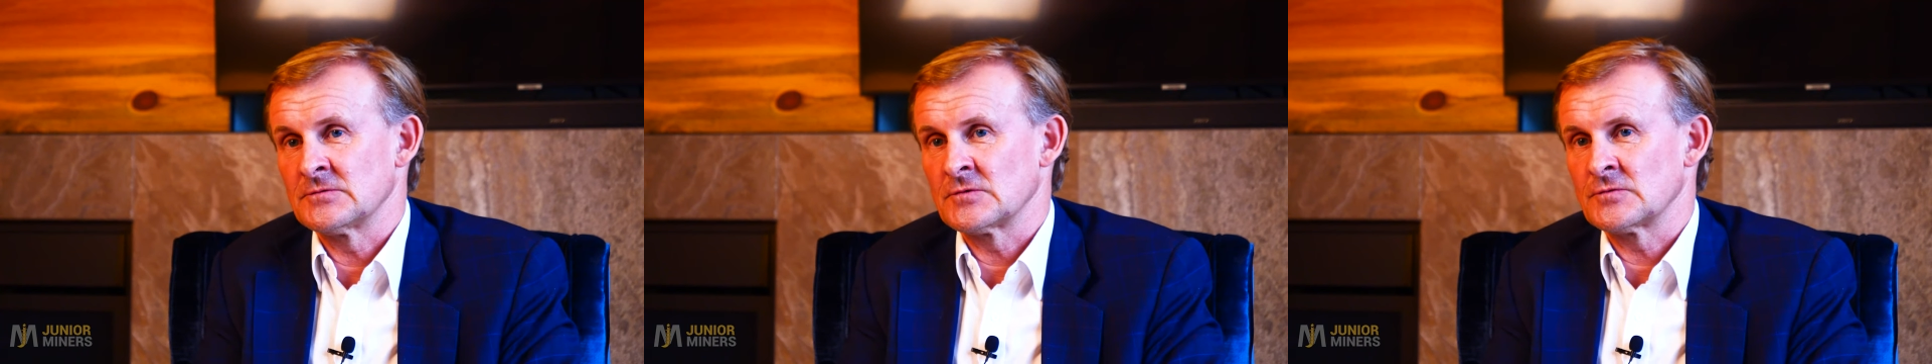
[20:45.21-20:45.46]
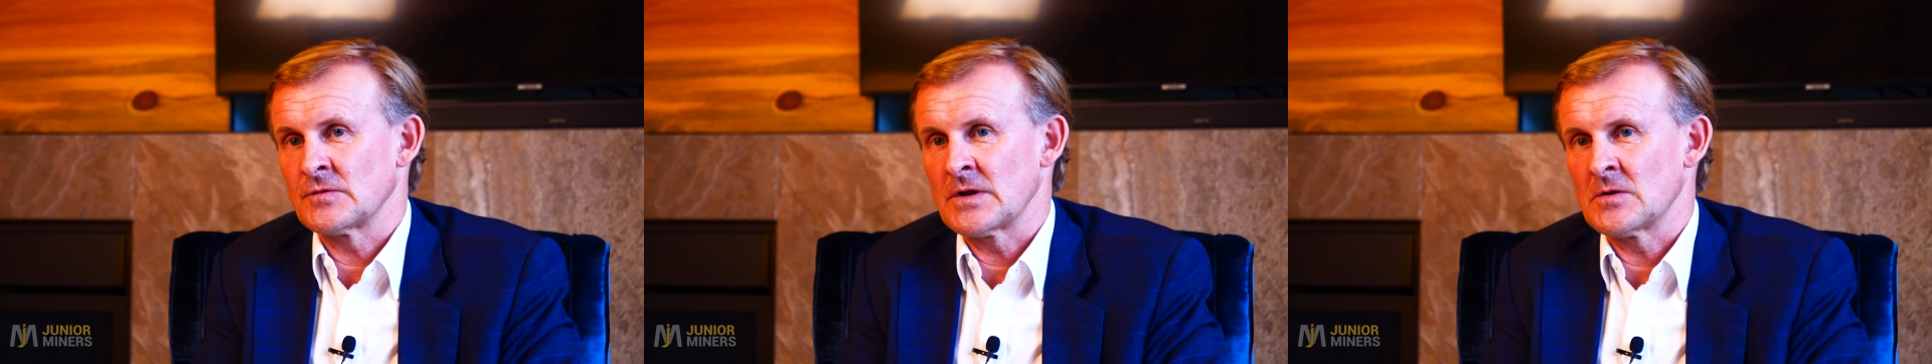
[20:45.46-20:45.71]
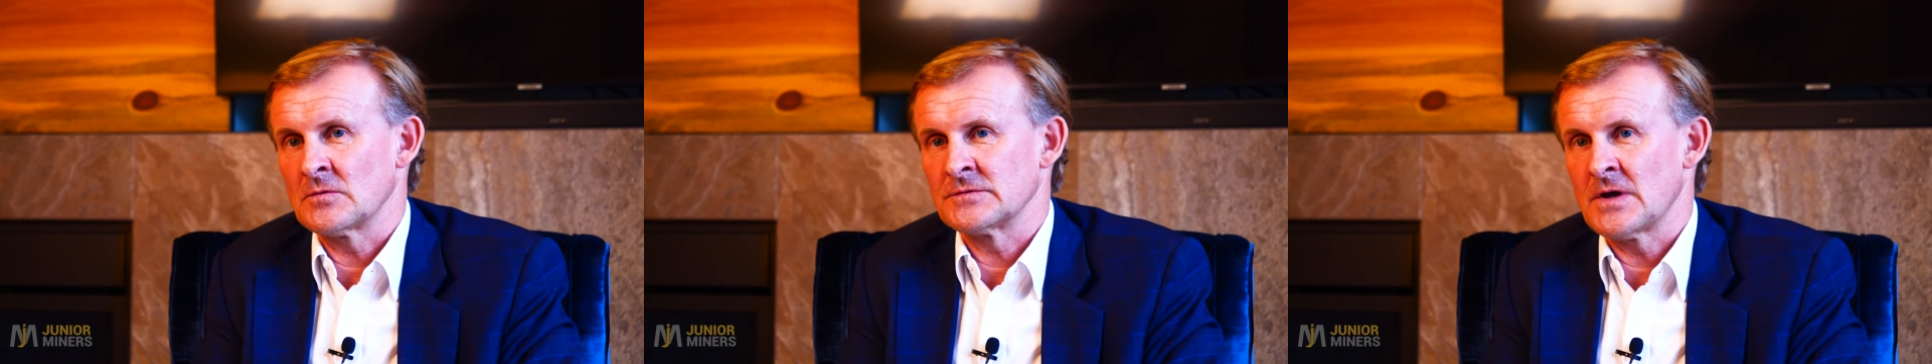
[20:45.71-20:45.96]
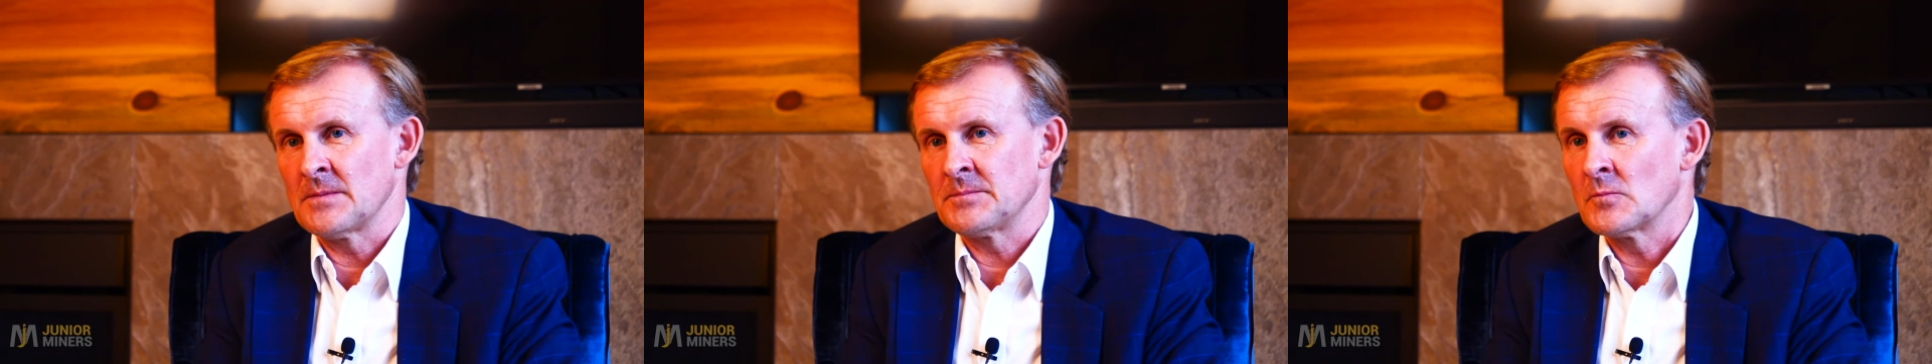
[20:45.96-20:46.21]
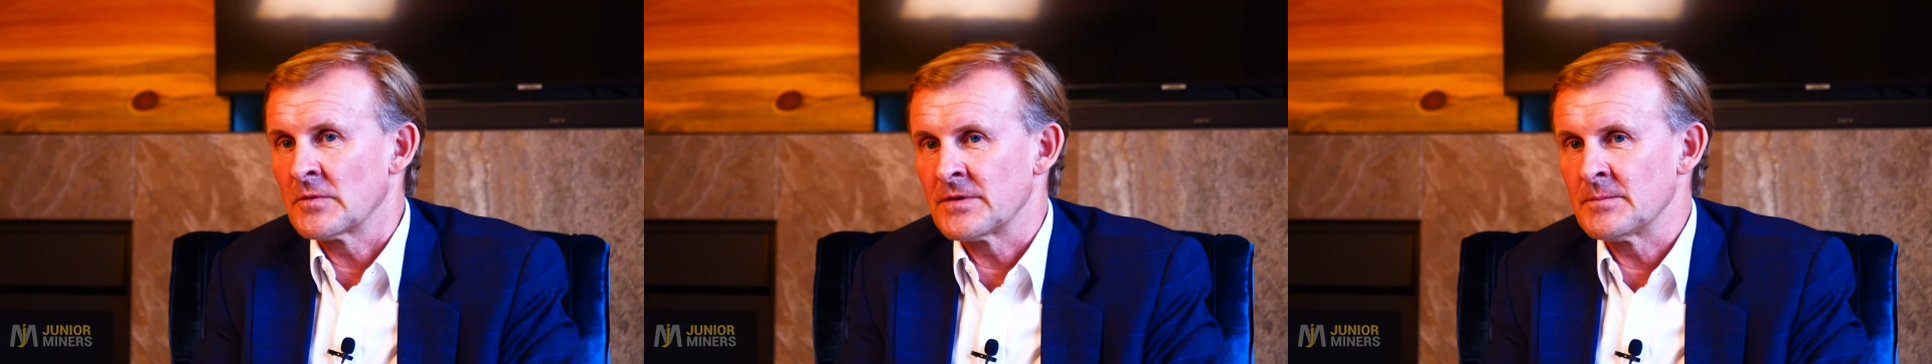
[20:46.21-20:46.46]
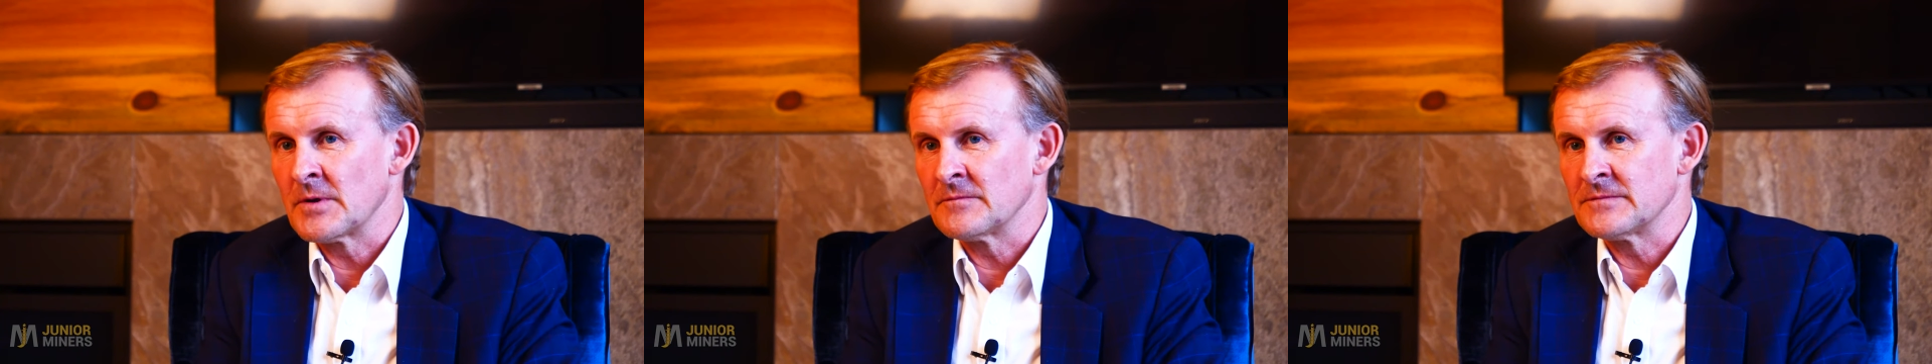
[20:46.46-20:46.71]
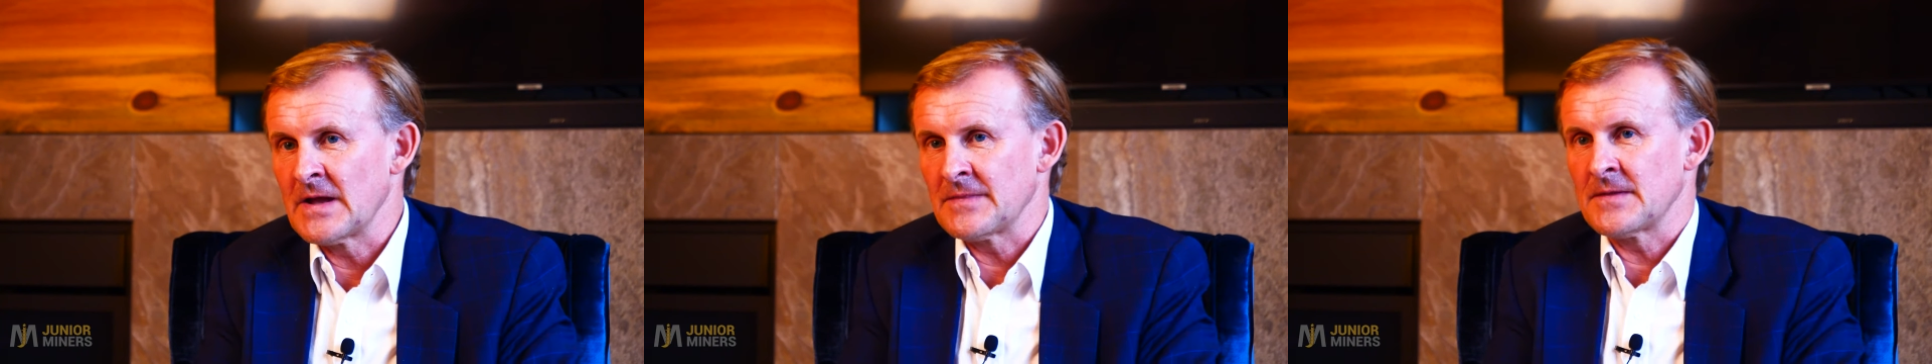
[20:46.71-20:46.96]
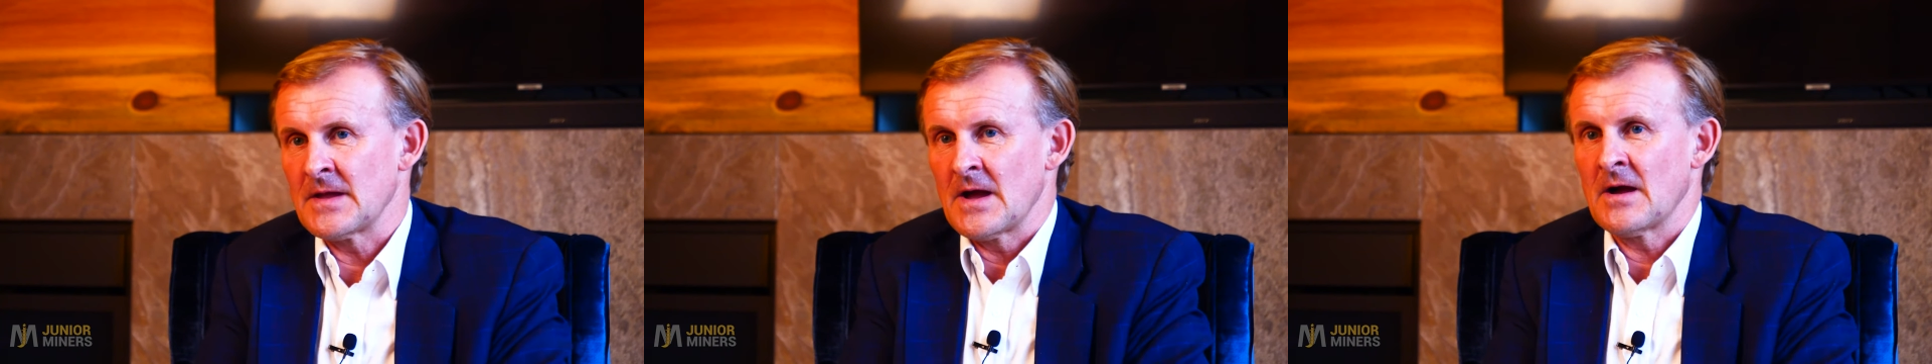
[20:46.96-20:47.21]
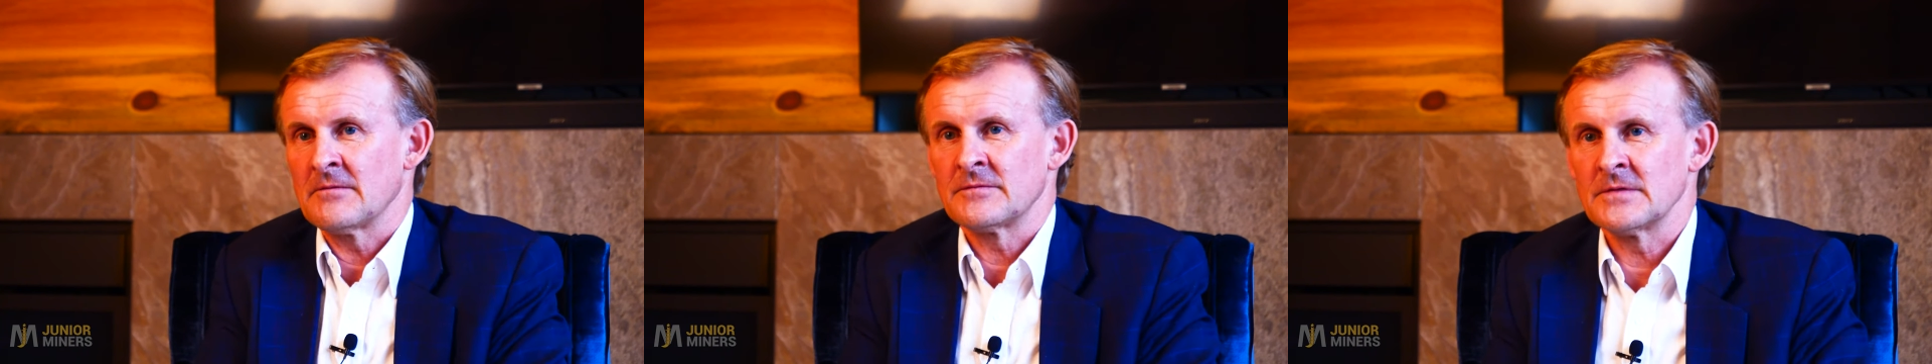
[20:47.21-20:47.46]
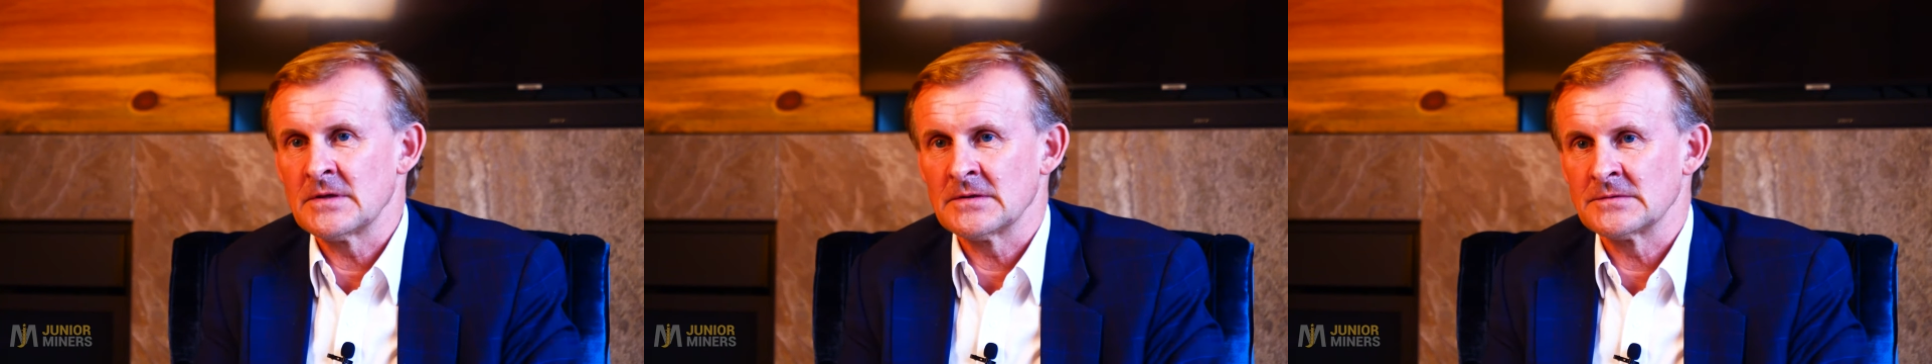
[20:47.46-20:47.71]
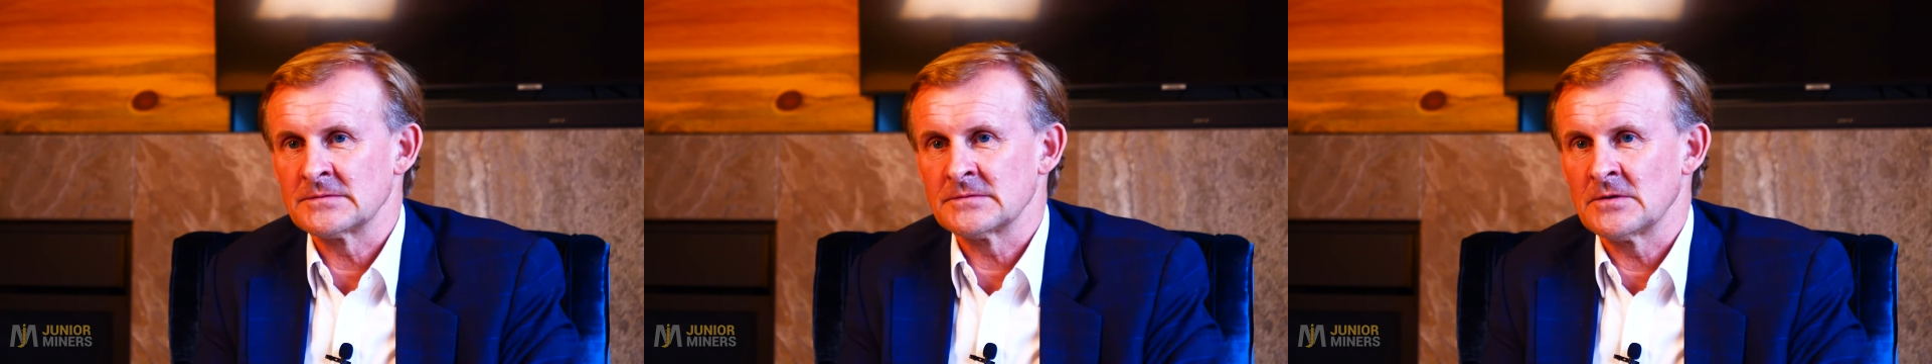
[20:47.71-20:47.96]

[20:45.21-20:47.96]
interest rate goes up with the amount of debt they have is,